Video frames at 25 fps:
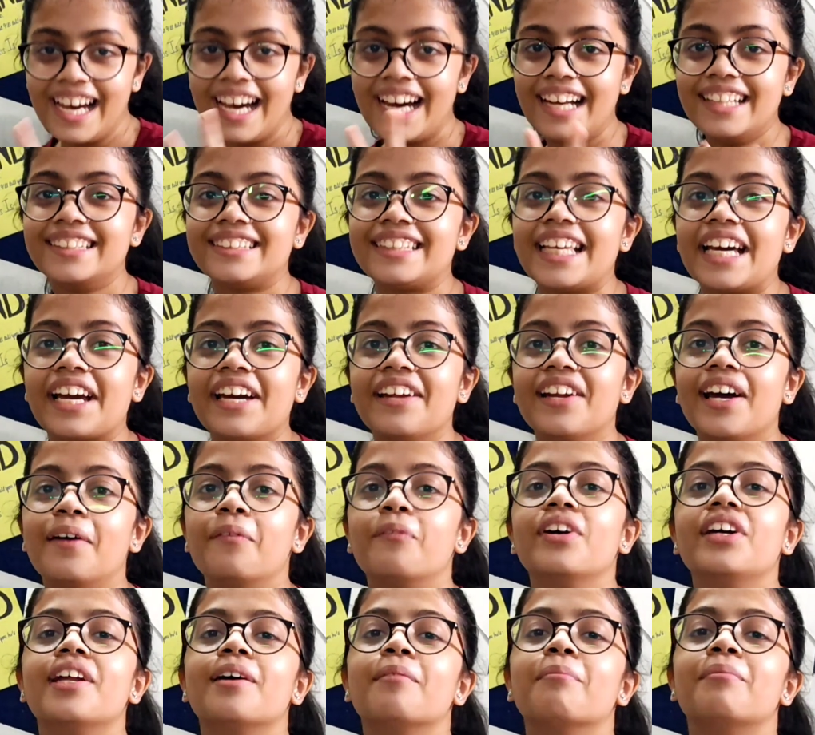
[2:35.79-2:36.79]
and second,
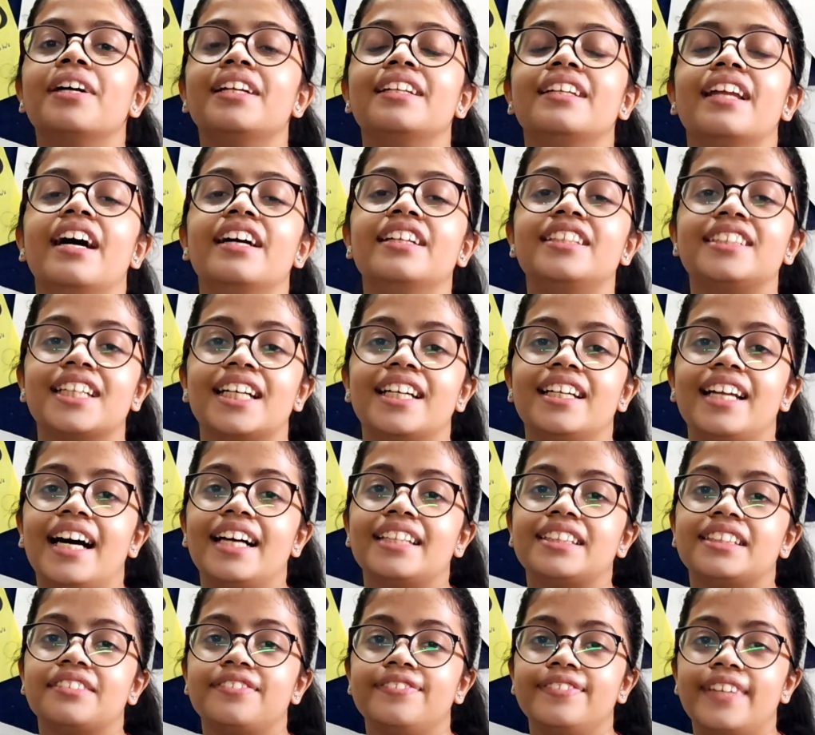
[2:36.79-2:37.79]
I'm reading Midnight Sun
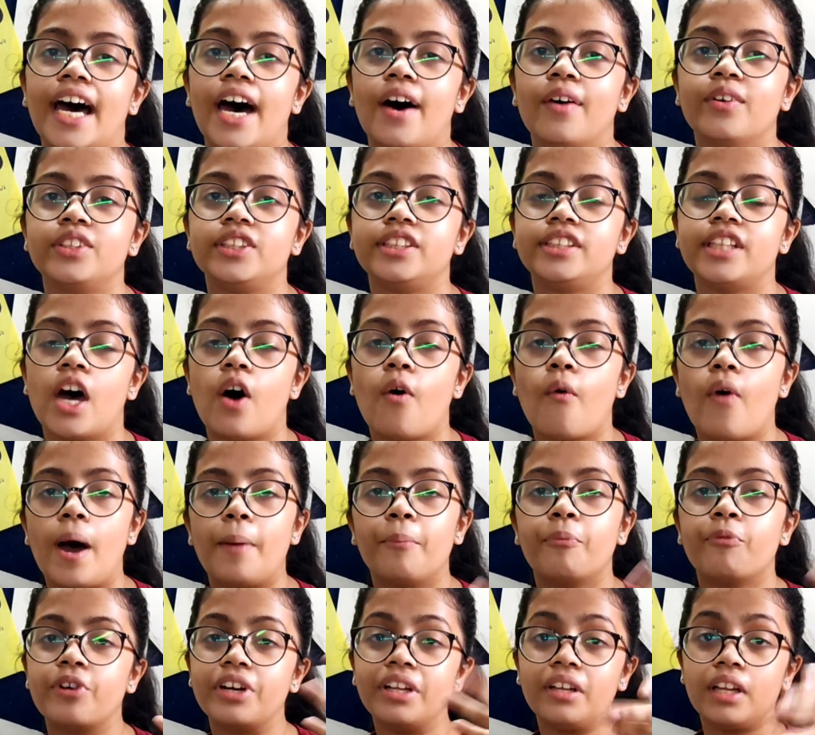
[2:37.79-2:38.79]
as of now, so
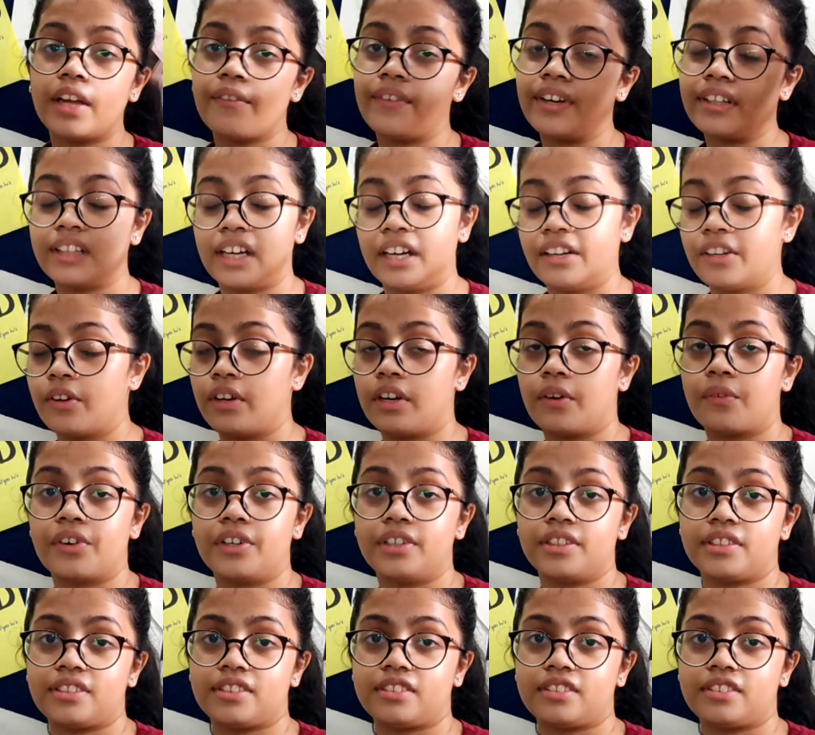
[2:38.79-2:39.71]
I'm reliving that universe.